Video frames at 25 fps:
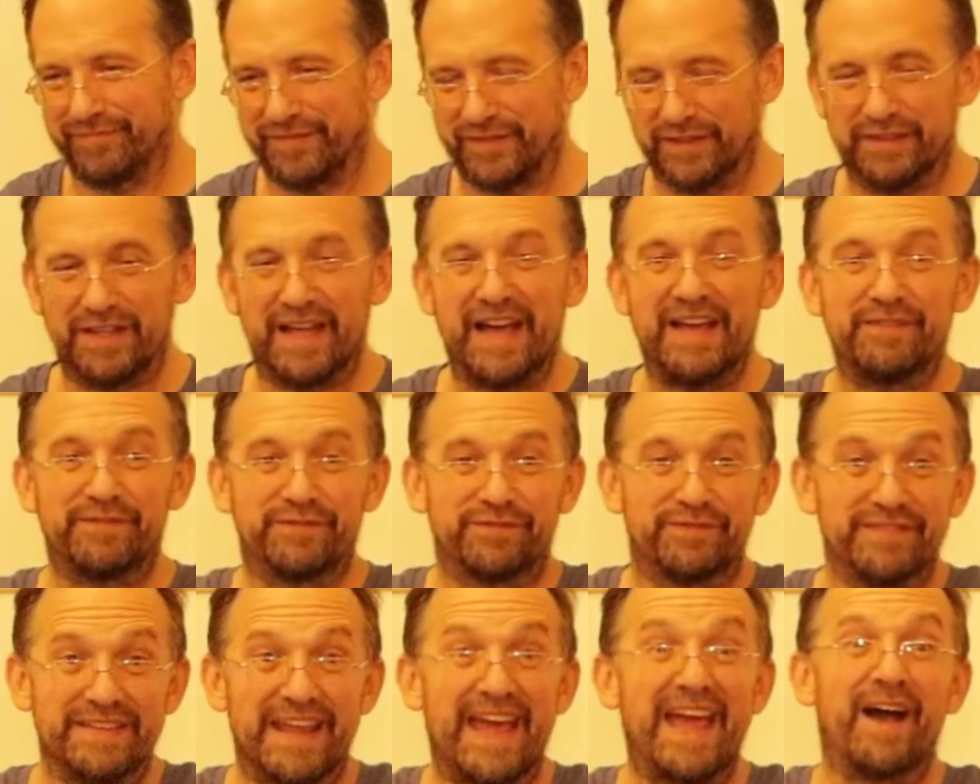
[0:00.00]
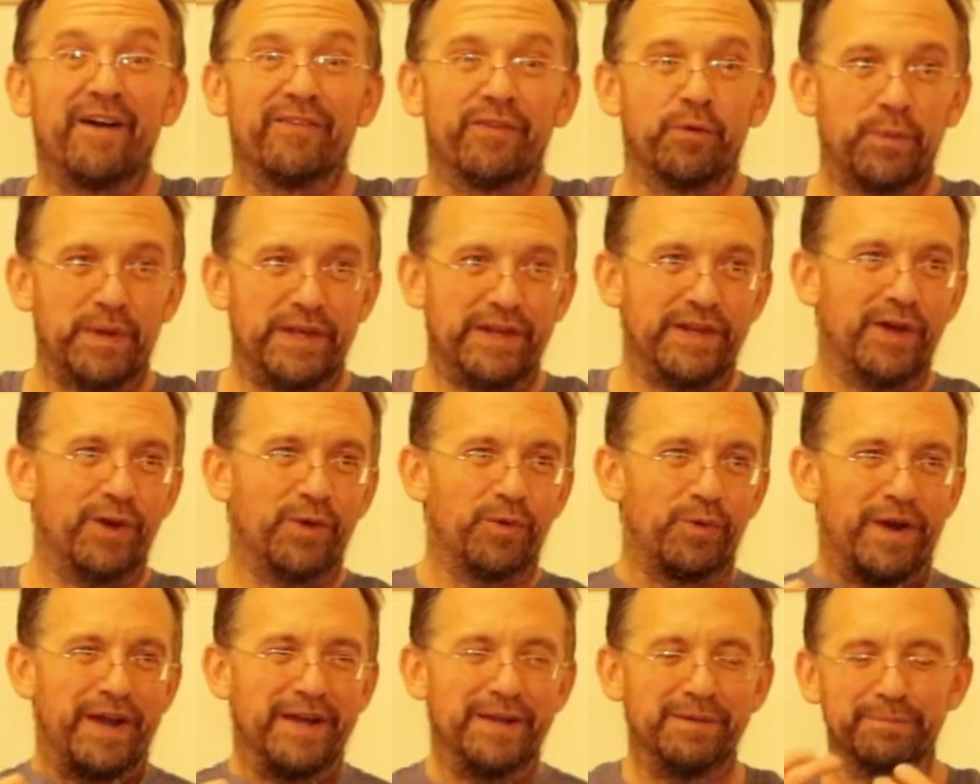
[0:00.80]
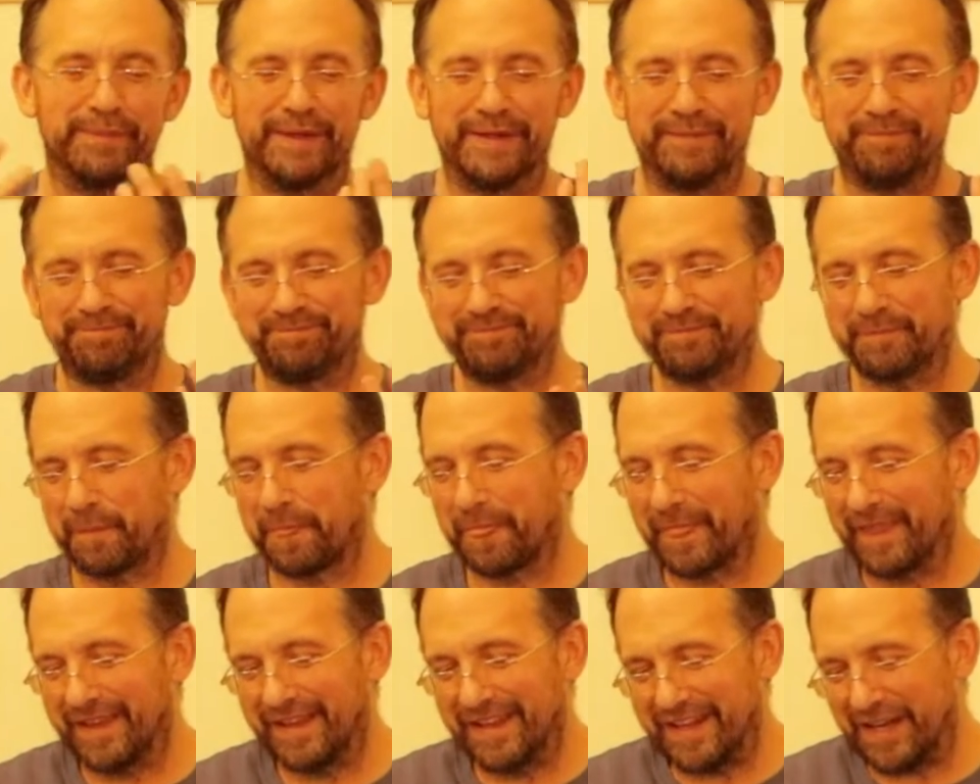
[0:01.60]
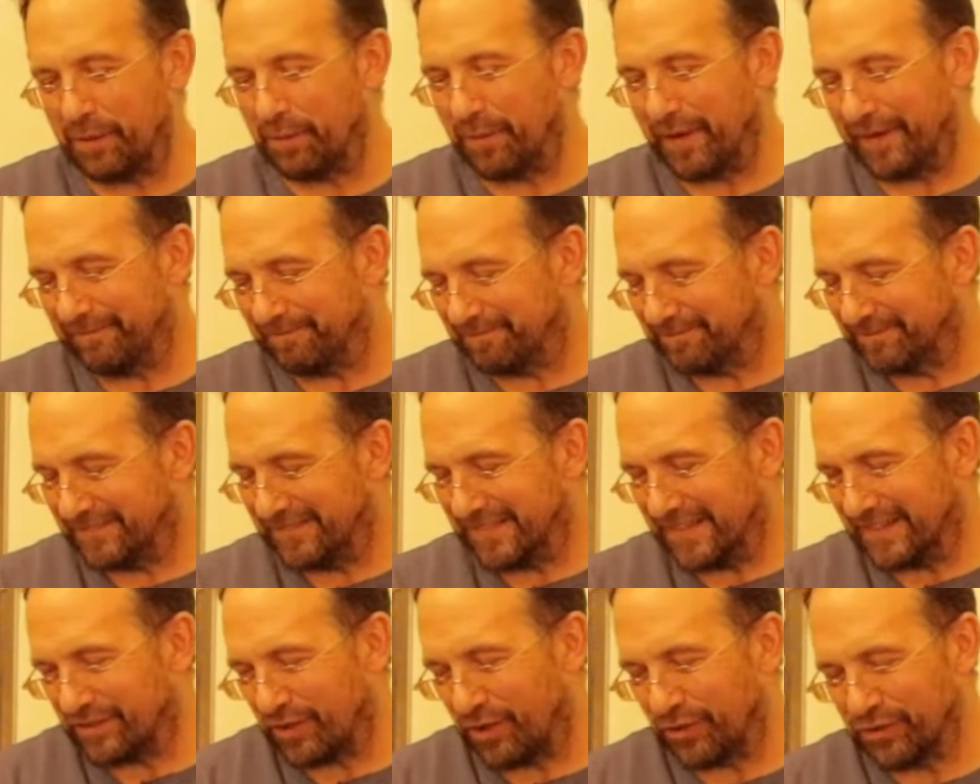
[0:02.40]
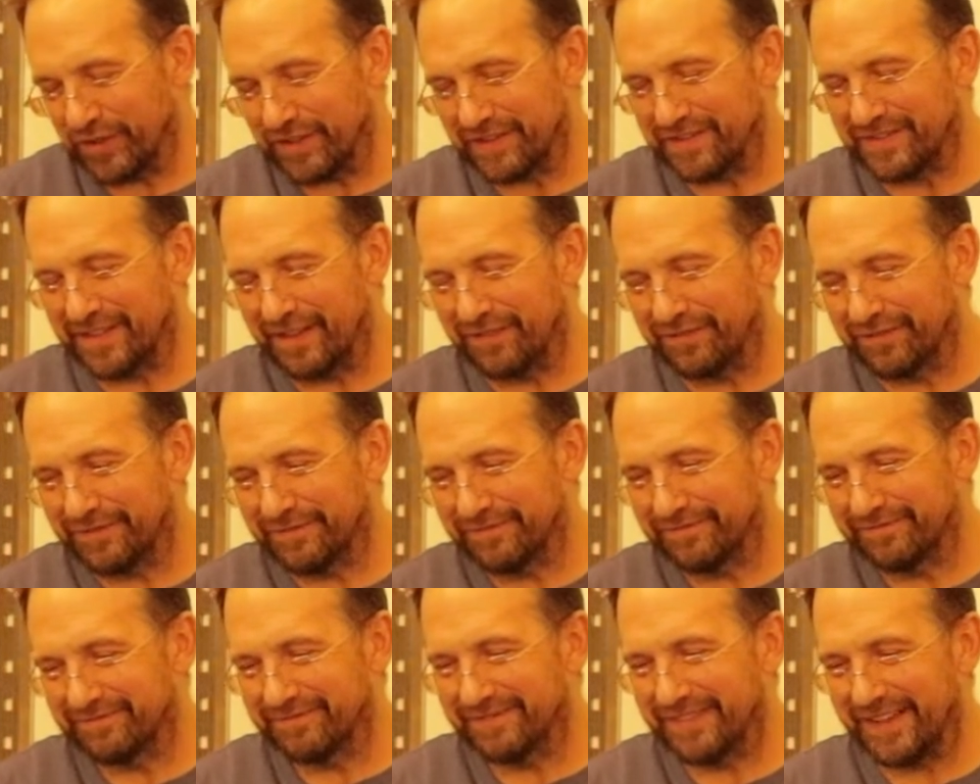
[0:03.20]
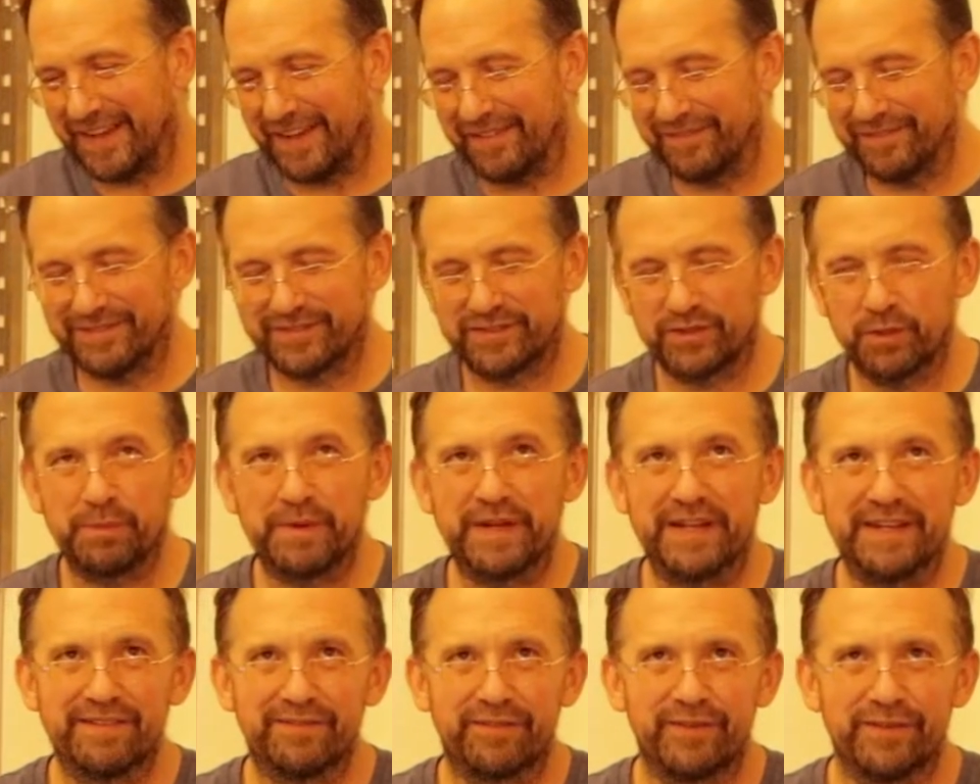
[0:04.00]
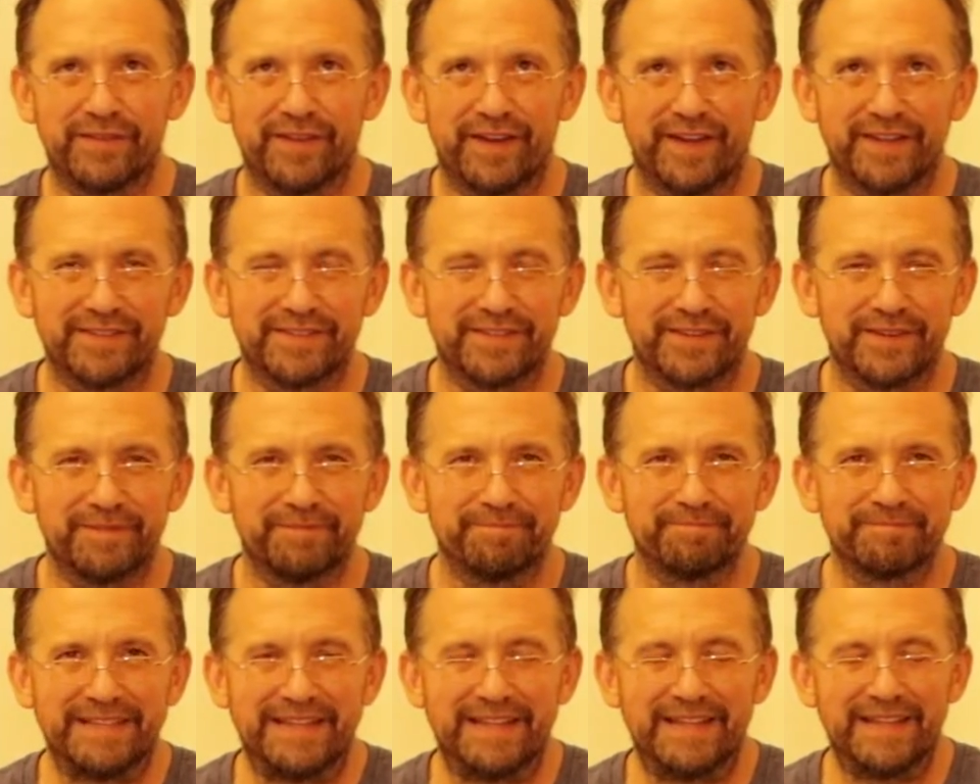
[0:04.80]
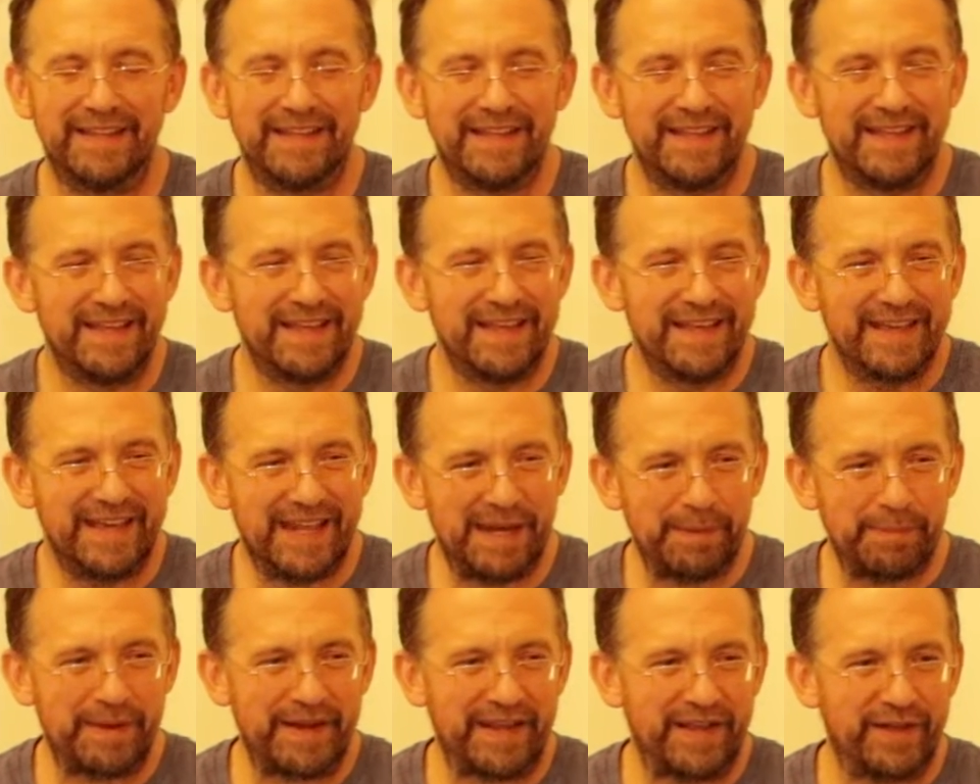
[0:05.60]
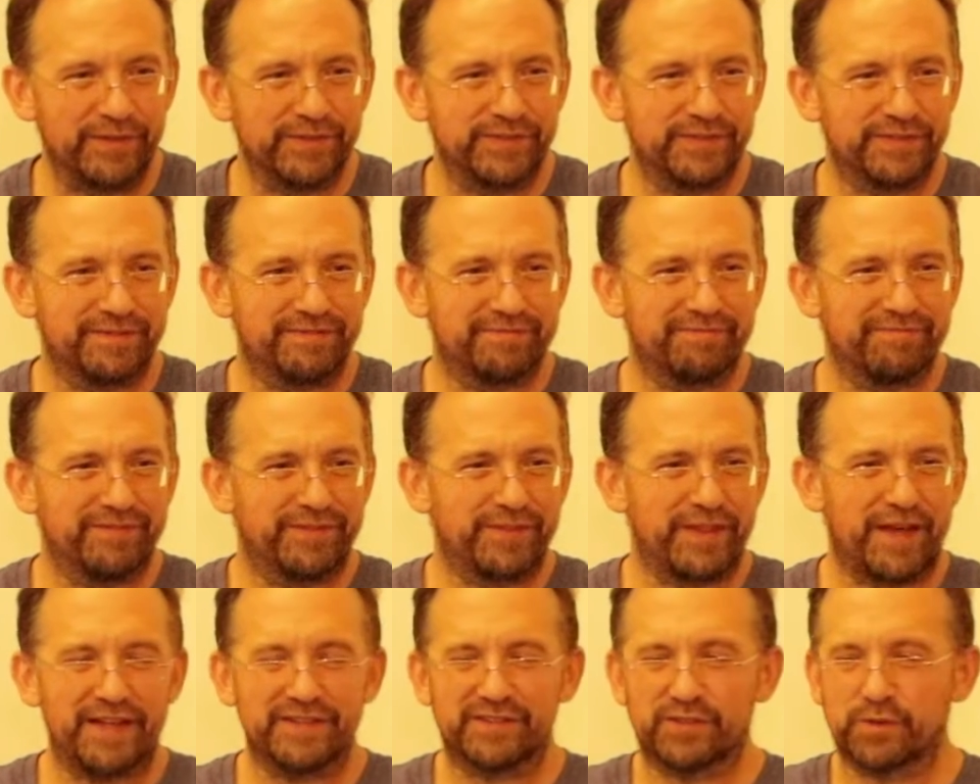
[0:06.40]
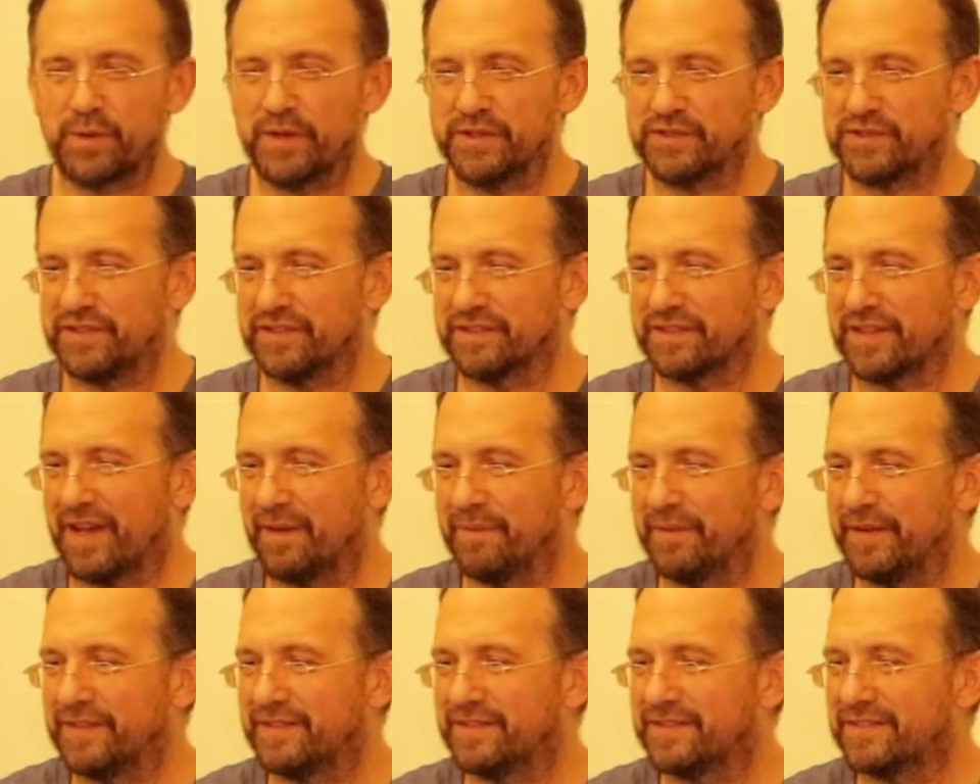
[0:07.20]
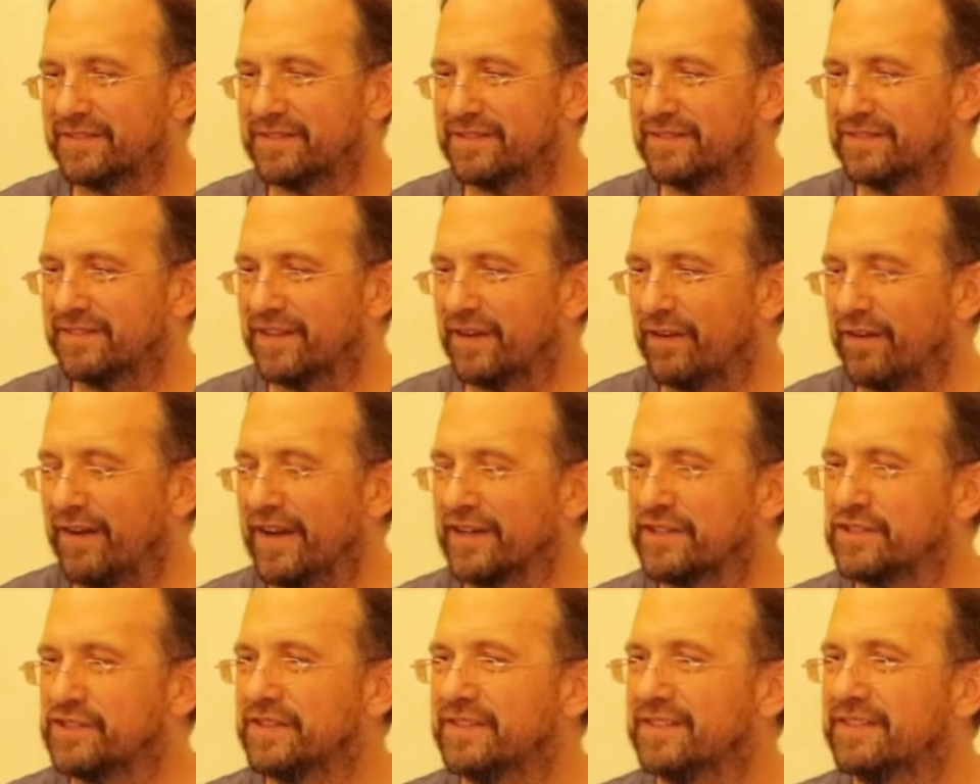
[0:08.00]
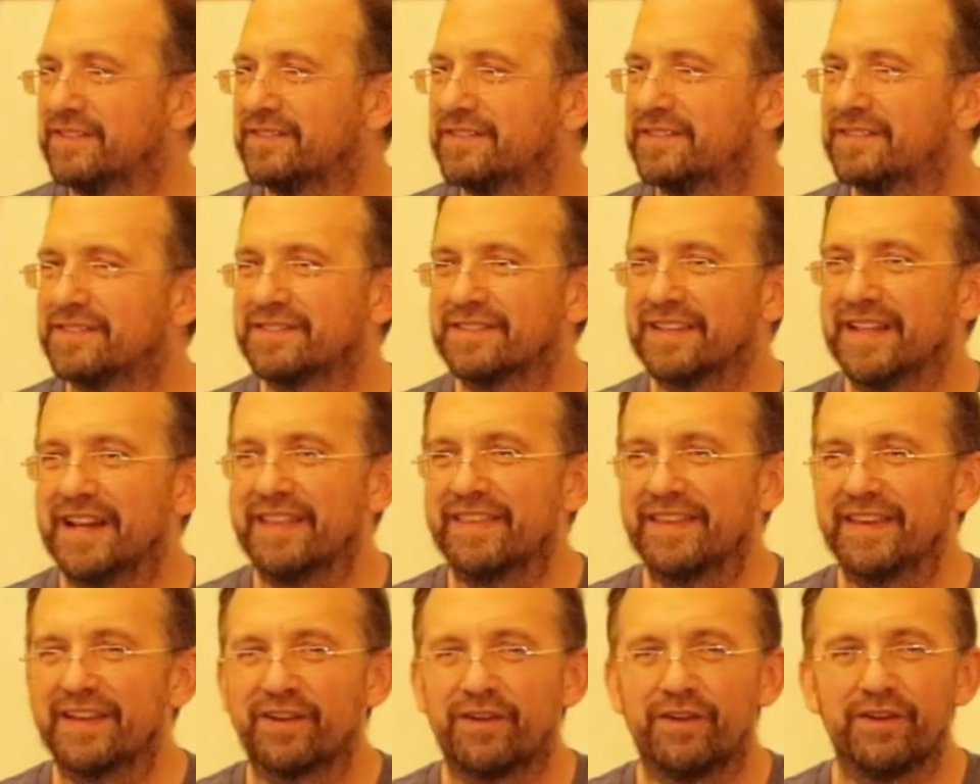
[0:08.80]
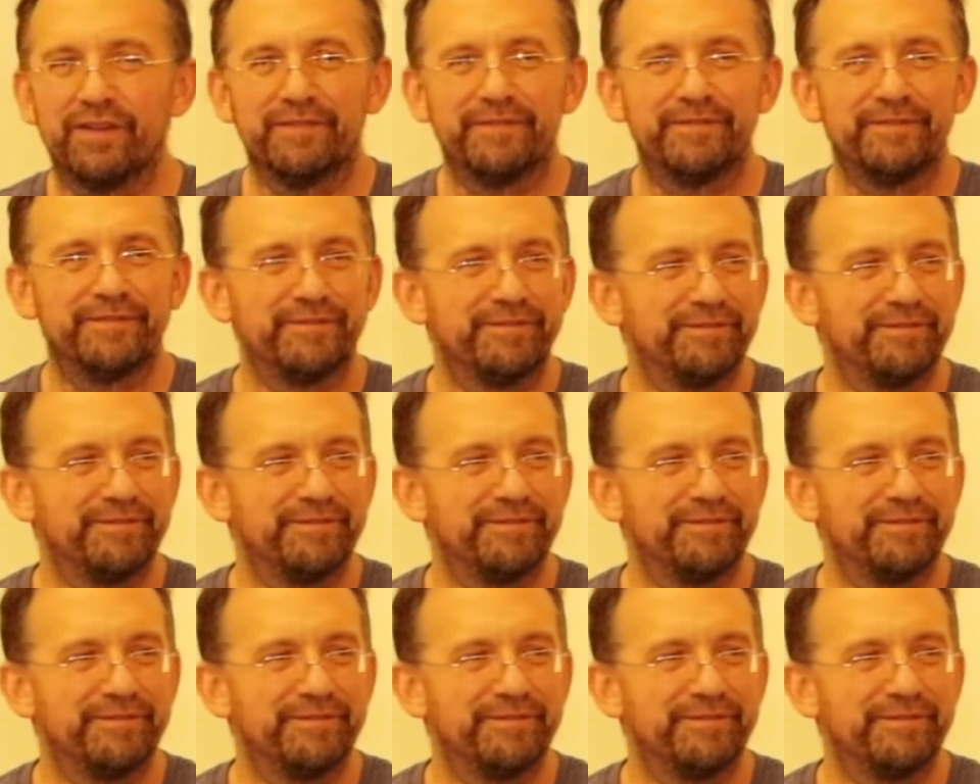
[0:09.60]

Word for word: the life now that we know, right? But anyway, it's all good stuff. Yeah, so many different thoughts there. Anybody else? Thoughts, questions, comments, interactions, anything at all?